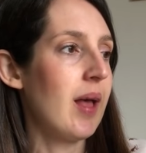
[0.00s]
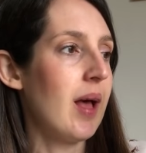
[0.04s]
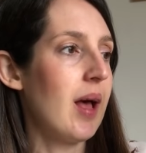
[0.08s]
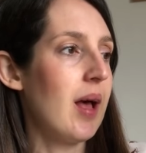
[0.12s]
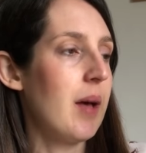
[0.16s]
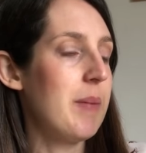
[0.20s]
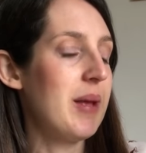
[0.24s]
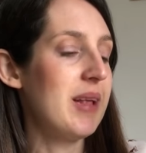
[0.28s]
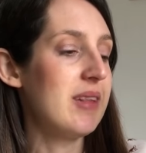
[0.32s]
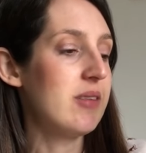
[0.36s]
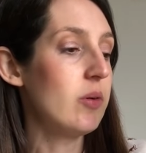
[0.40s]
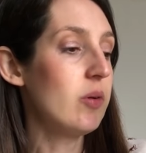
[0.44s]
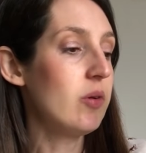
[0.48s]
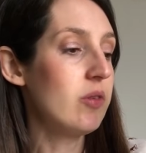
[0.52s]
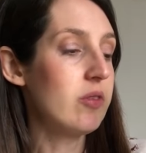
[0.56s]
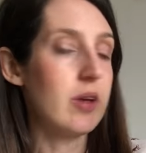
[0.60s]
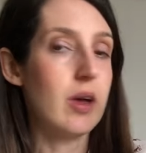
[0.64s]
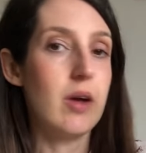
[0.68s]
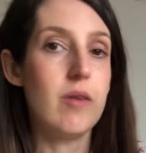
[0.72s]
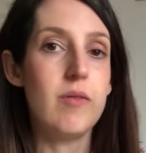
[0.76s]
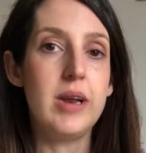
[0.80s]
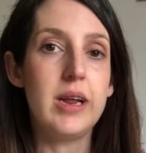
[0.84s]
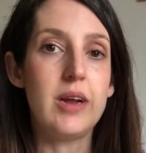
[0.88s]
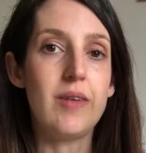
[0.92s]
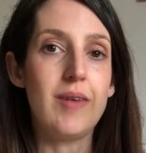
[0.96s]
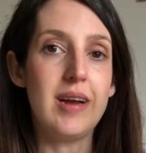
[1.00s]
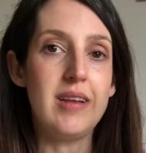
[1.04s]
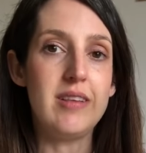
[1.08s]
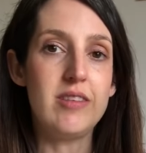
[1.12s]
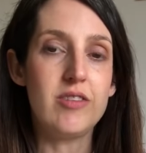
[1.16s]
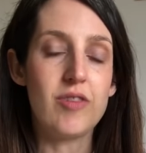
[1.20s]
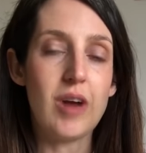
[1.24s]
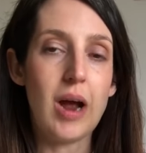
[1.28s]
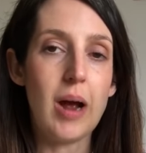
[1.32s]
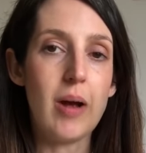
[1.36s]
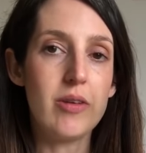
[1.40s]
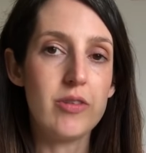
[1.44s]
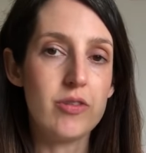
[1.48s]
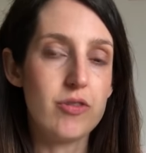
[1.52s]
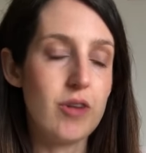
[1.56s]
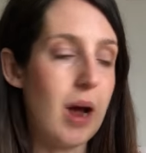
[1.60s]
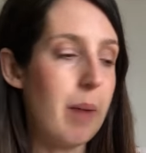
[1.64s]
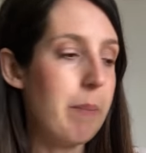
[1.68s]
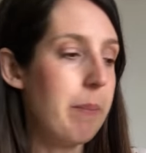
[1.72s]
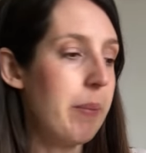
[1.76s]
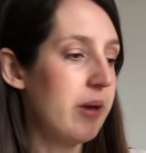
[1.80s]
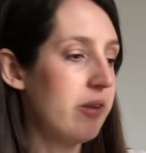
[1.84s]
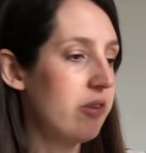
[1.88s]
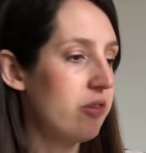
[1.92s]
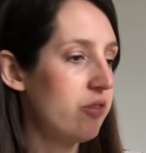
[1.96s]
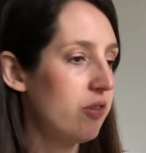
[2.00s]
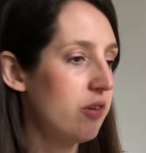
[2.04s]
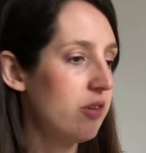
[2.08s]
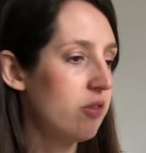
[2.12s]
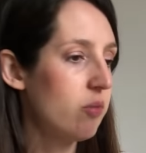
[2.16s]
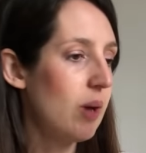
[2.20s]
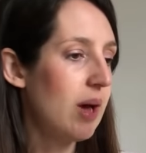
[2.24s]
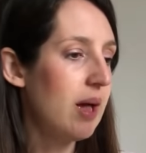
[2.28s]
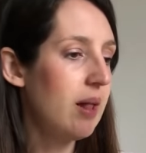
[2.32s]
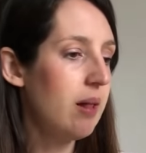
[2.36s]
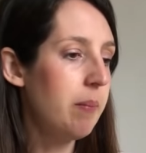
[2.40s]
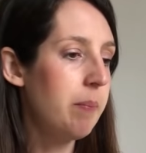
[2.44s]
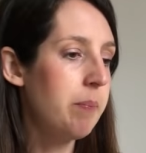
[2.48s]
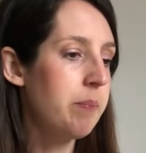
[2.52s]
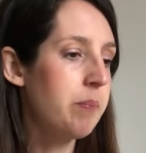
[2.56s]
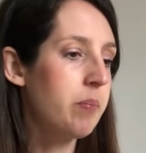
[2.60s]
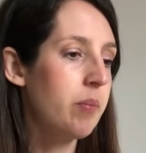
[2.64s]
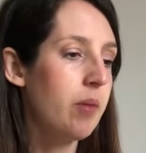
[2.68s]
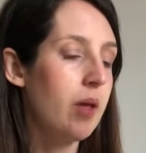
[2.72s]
Um, it's also a really great scrap buster as well.